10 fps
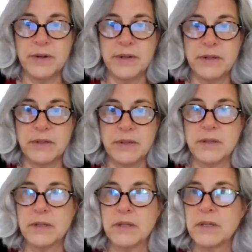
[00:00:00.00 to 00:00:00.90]
There it is.
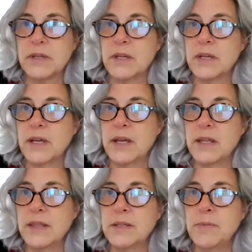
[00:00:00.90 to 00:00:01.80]

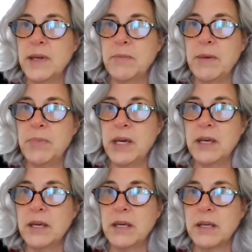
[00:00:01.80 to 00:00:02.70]
And let's make me
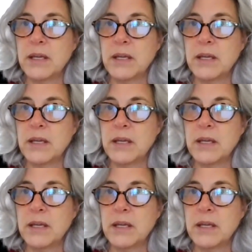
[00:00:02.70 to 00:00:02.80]
big.